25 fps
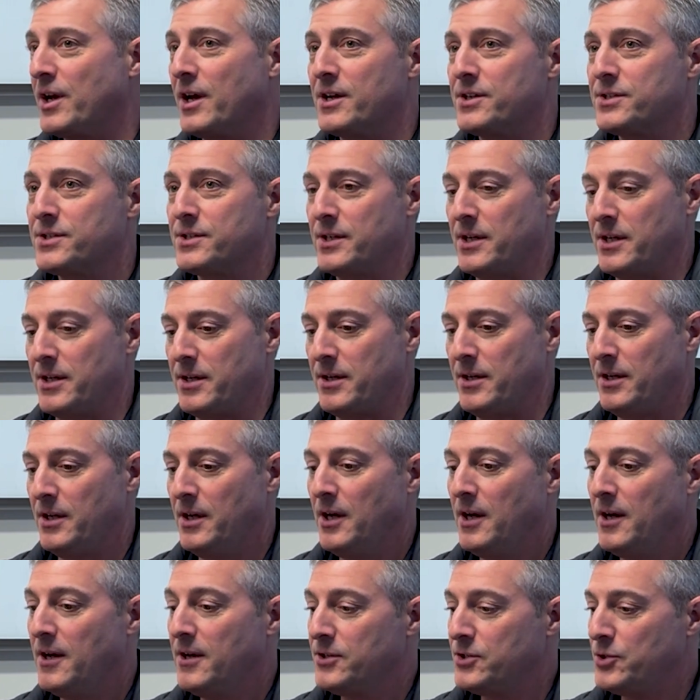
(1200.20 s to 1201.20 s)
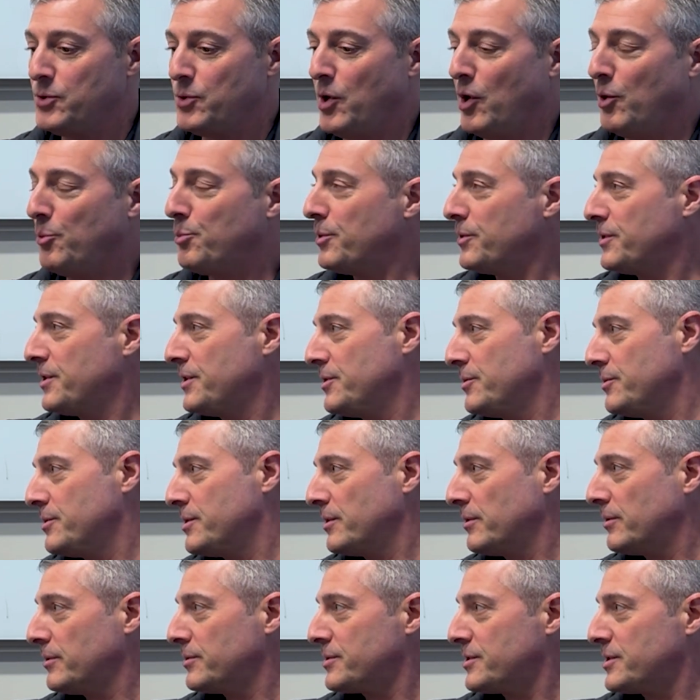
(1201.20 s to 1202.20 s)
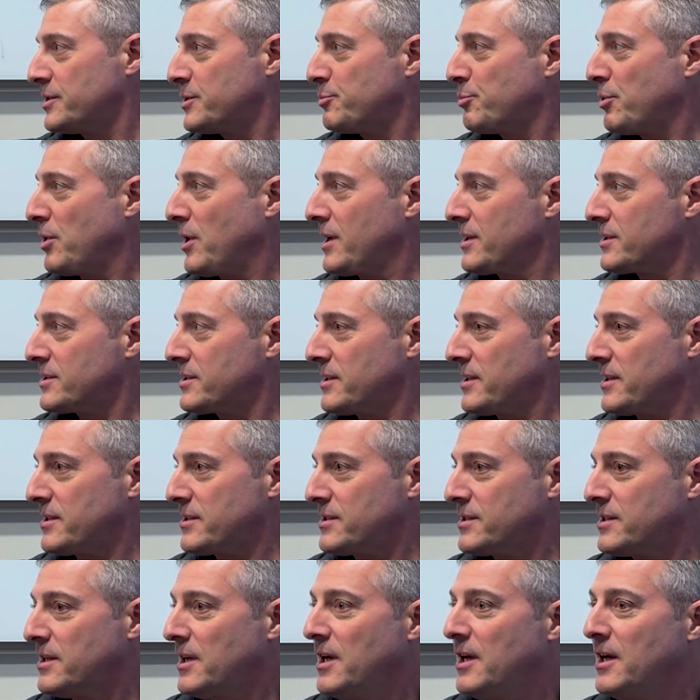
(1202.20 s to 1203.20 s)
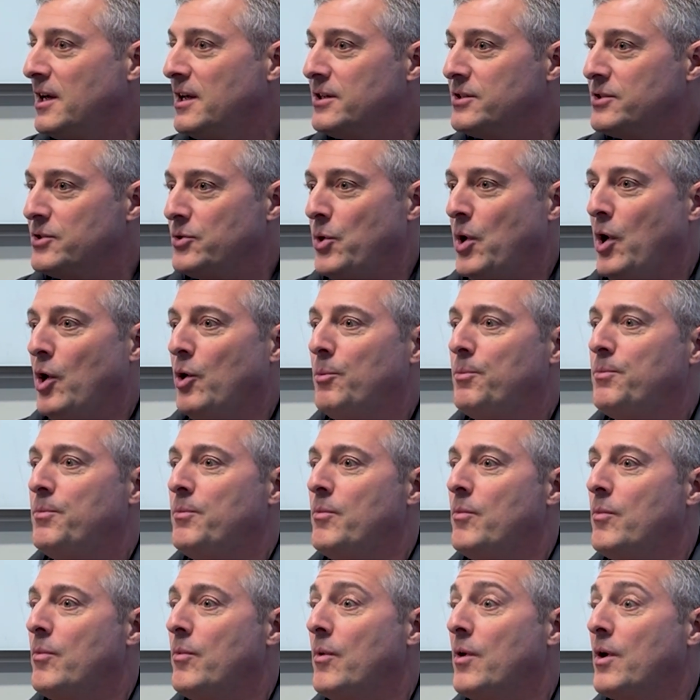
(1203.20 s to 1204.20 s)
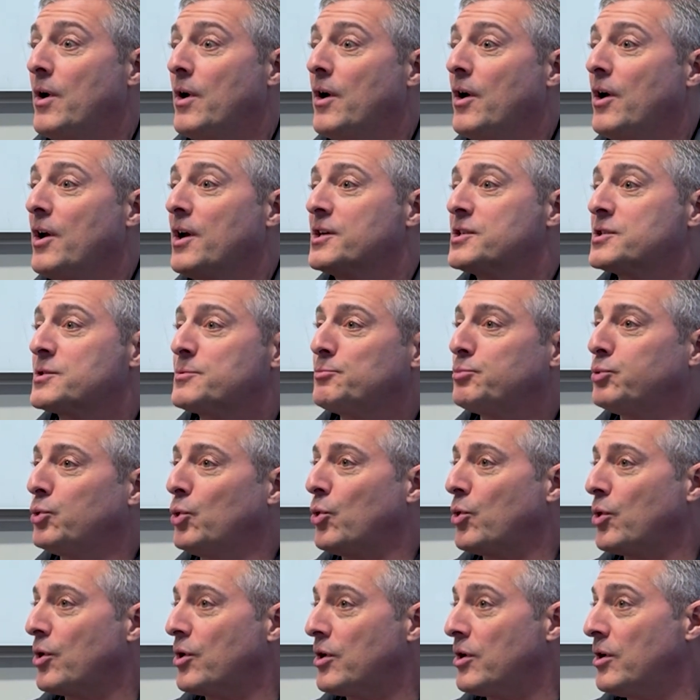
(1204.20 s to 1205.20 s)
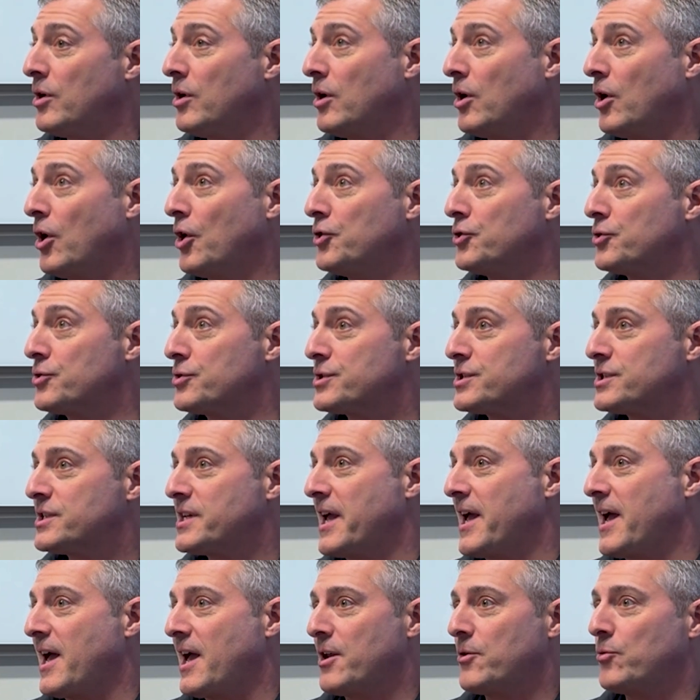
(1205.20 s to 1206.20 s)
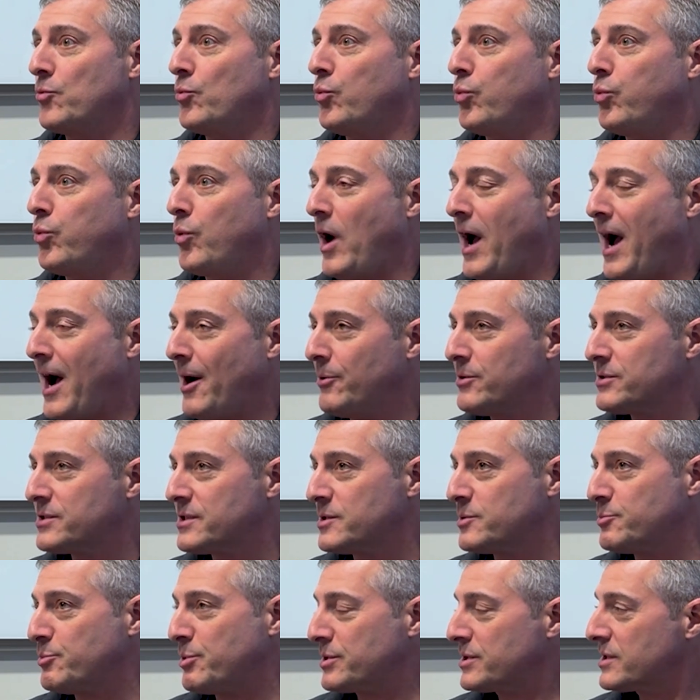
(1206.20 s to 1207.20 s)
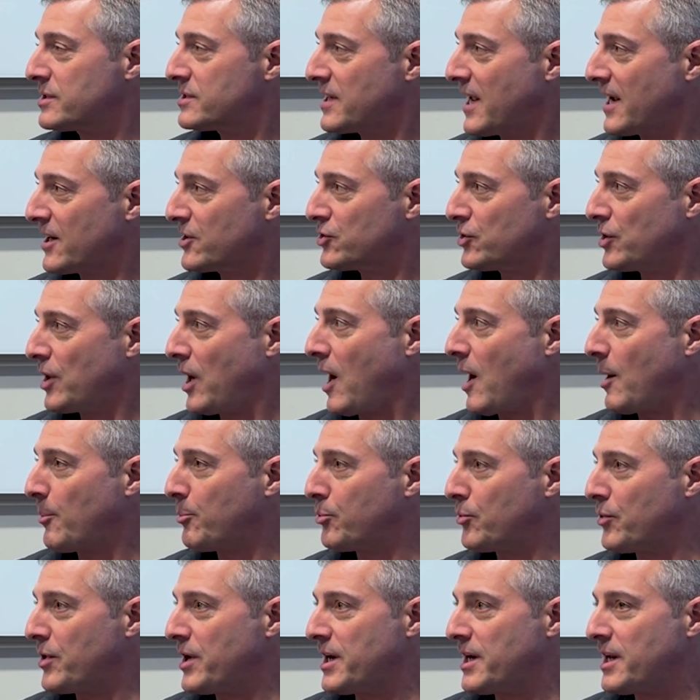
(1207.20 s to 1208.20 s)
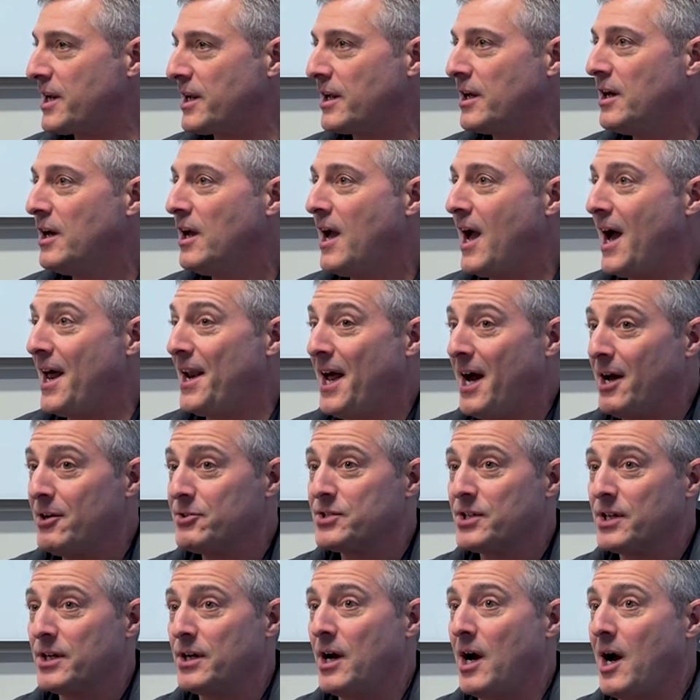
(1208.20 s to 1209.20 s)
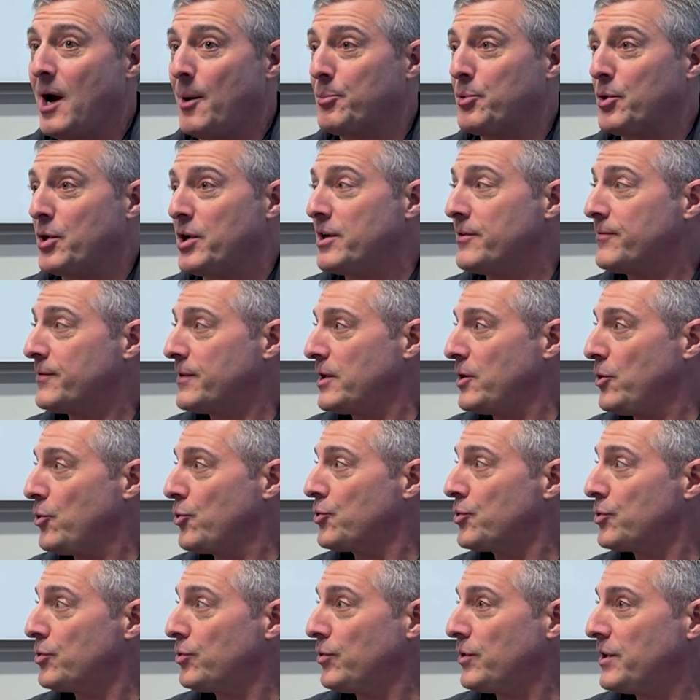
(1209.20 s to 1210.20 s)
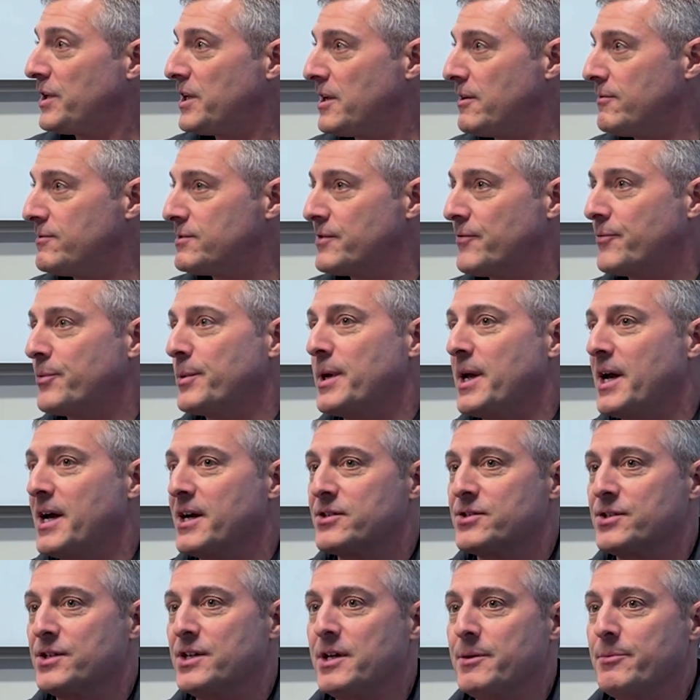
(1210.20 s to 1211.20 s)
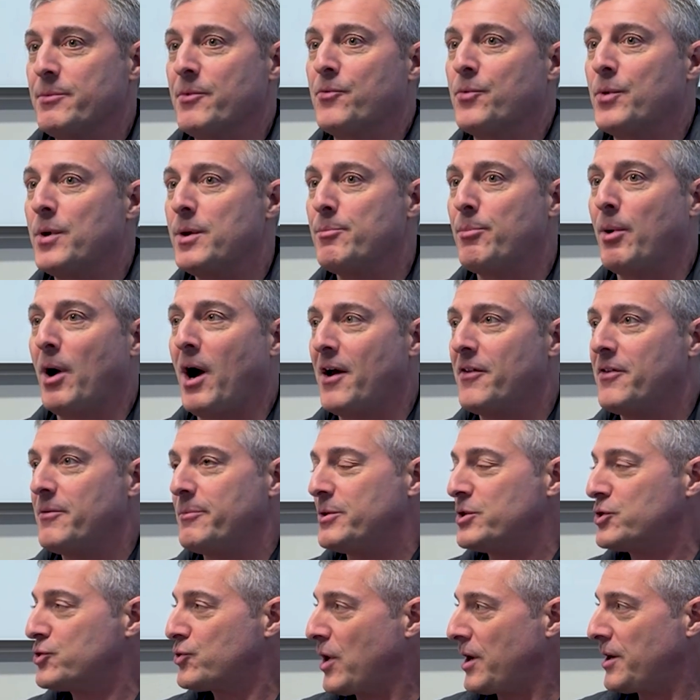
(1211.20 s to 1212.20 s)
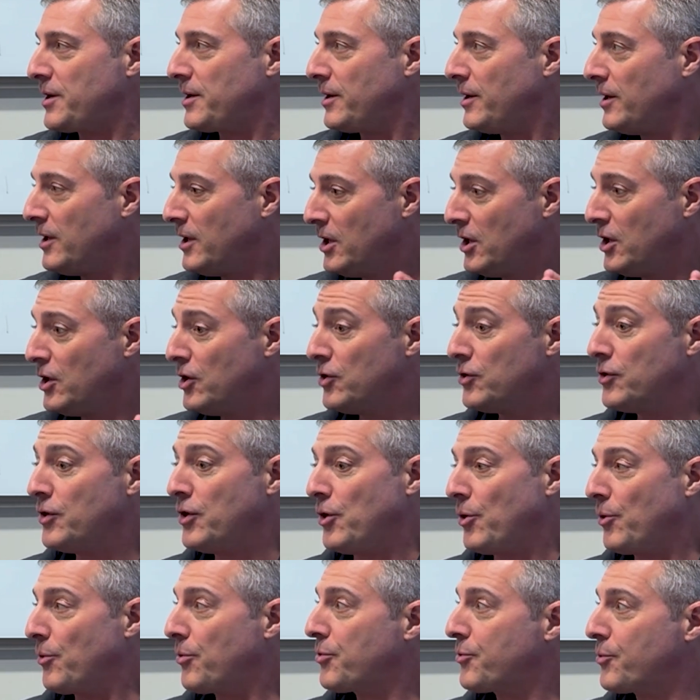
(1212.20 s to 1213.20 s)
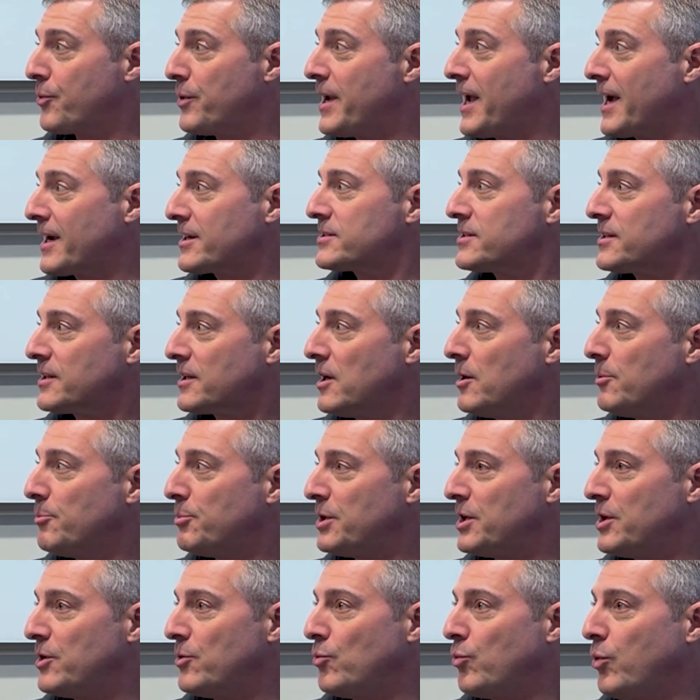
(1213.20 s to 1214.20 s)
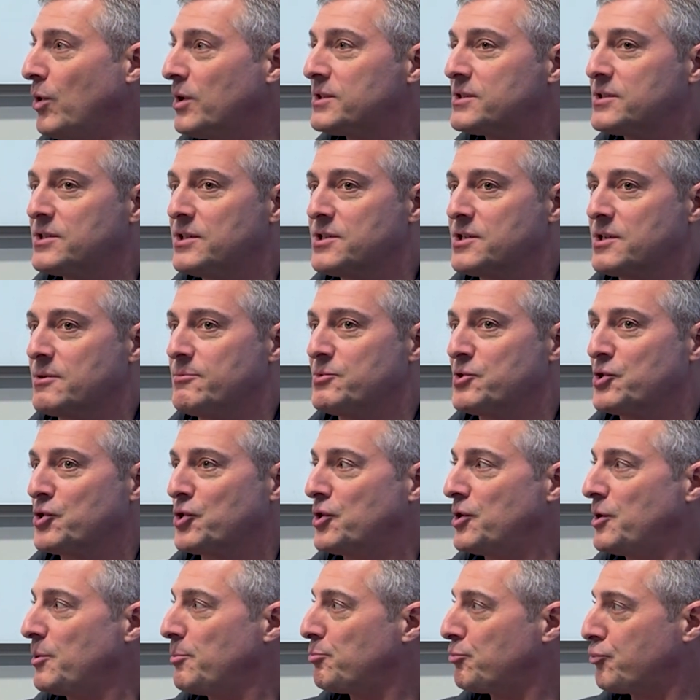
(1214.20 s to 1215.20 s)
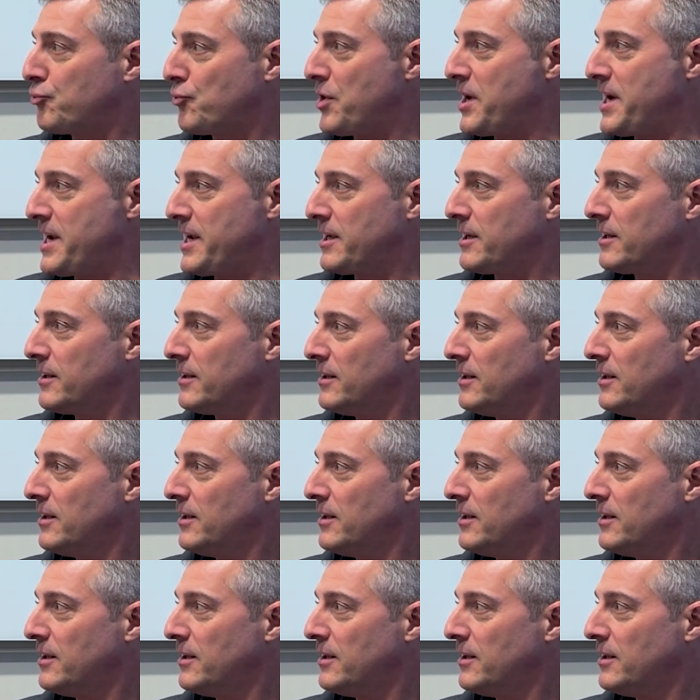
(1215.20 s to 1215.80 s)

us in to help with the due diligence process, to help explore, understand how is this business actually operating, and how is it going to operate if the owner leaves, if we exit him, if we buy them and try to 3x the company, what systems are going to break,